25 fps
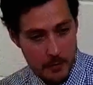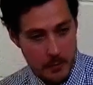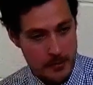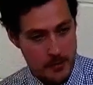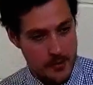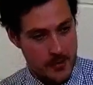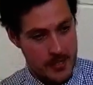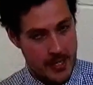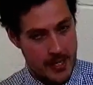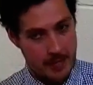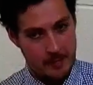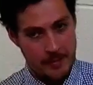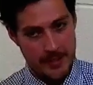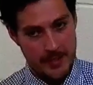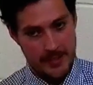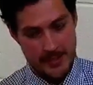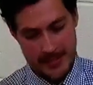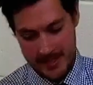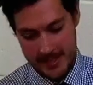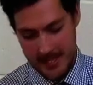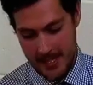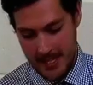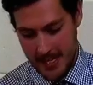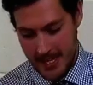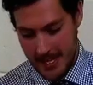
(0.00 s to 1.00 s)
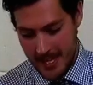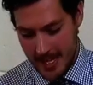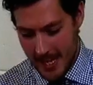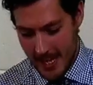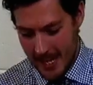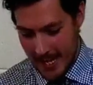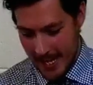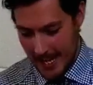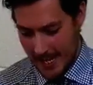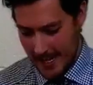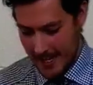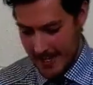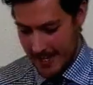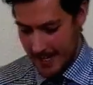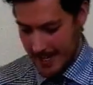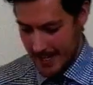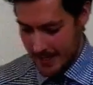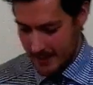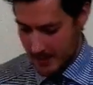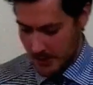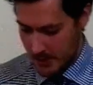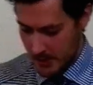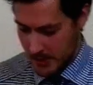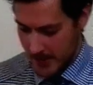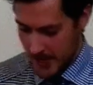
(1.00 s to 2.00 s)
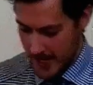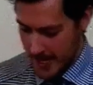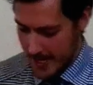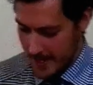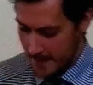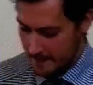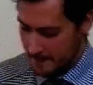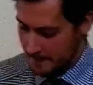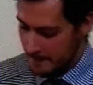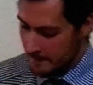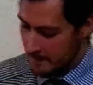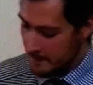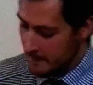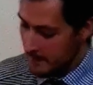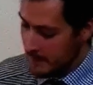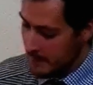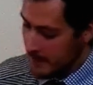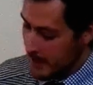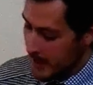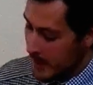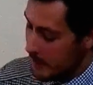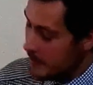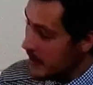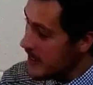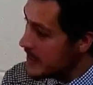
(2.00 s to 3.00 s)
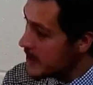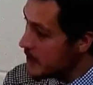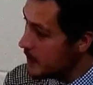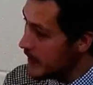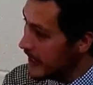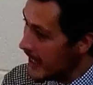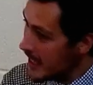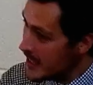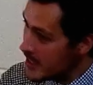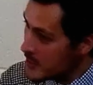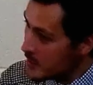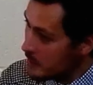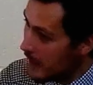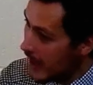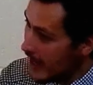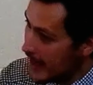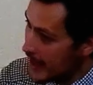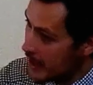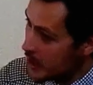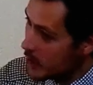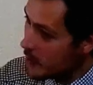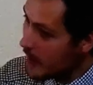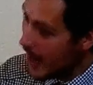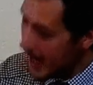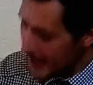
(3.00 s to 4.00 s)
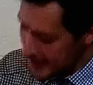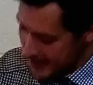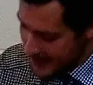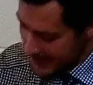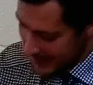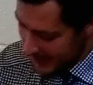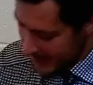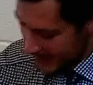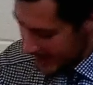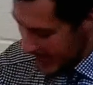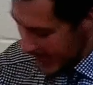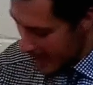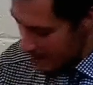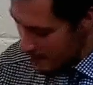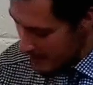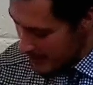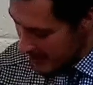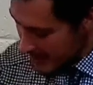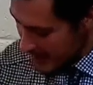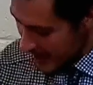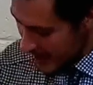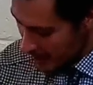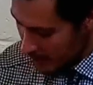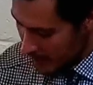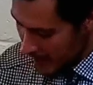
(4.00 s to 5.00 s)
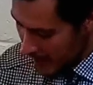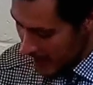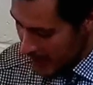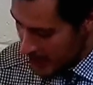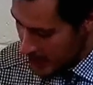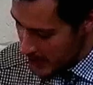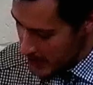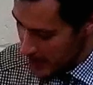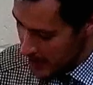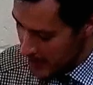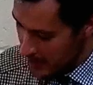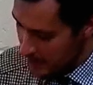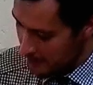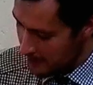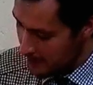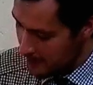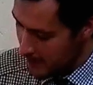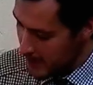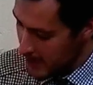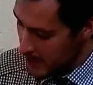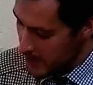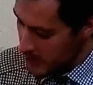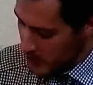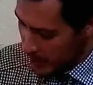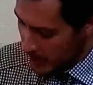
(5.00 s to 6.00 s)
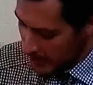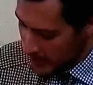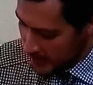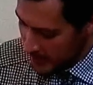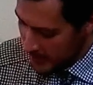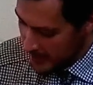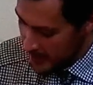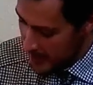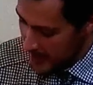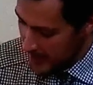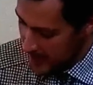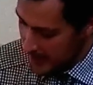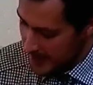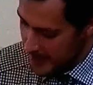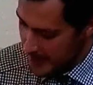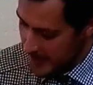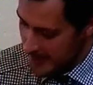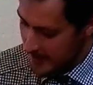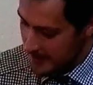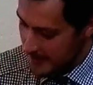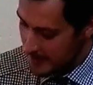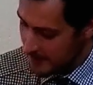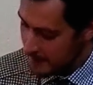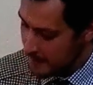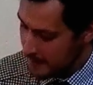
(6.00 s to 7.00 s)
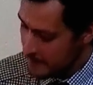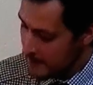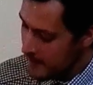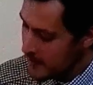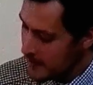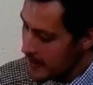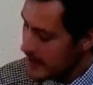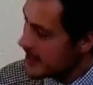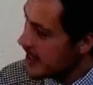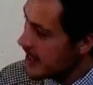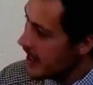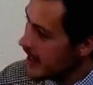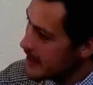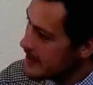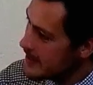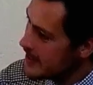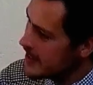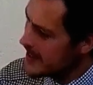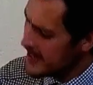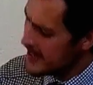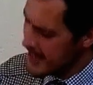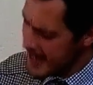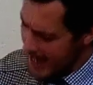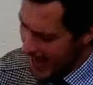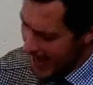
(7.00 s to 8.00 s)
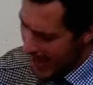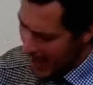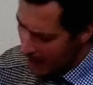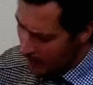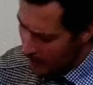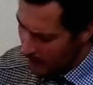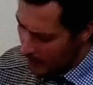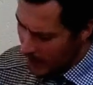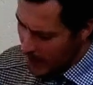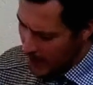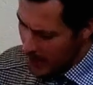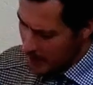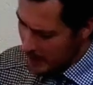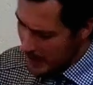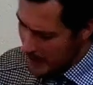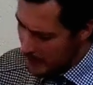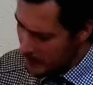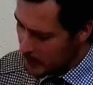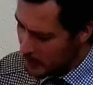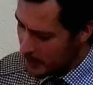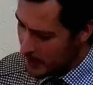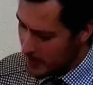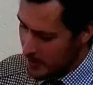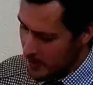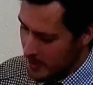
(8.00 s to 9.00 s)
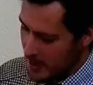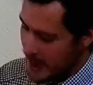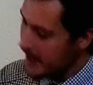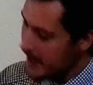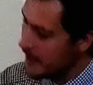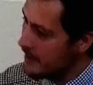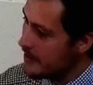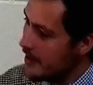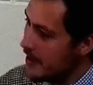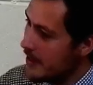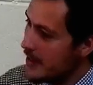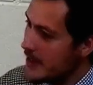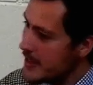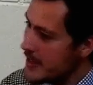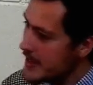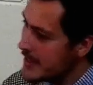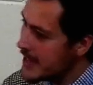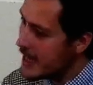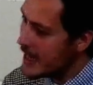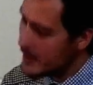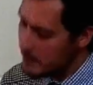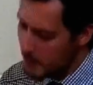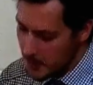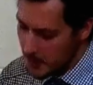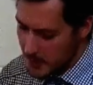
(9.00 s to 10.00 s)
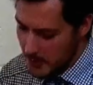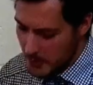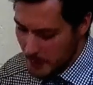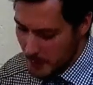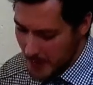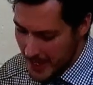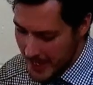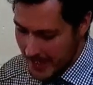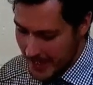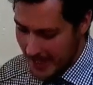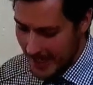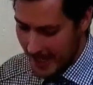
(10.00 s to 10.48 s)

sermons in history. And Peter begins by correcting their misapprehension of drunkenness. It's hard to see how people could think that the disciples speaking